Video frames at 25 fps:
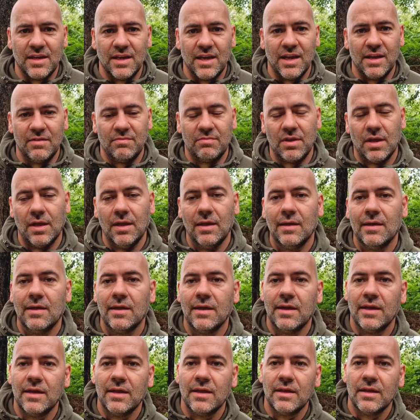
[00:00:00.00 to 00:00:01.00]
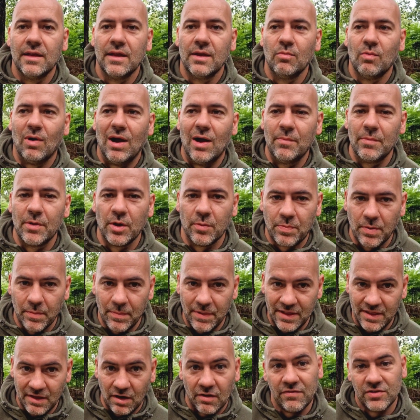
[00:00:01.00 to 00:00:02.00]
it wound me up a
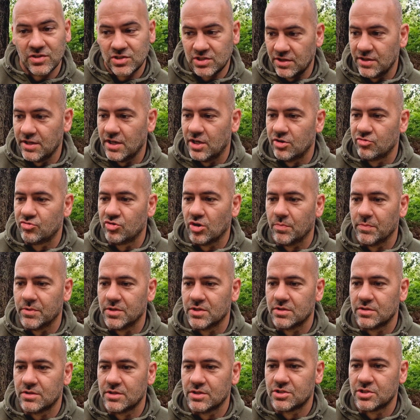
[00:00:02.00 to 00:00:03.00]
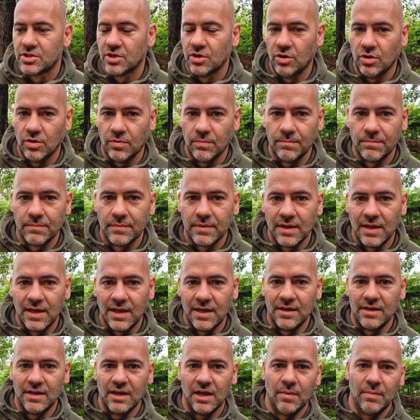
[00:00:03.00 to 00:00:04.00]
bit, obviously, that I dropped the scope,
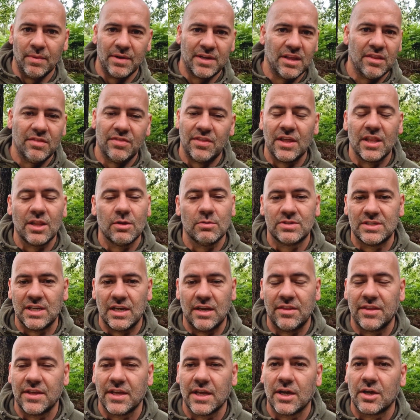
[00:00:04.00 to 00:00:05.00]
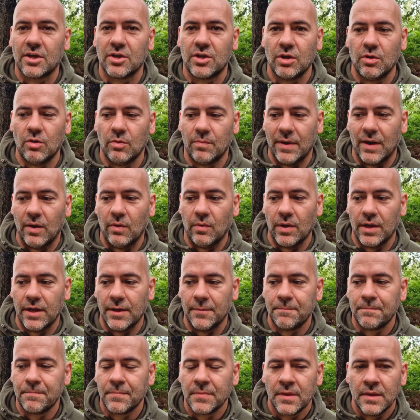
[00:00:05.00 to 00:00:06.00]
and I didn't think there was anything I could do about it.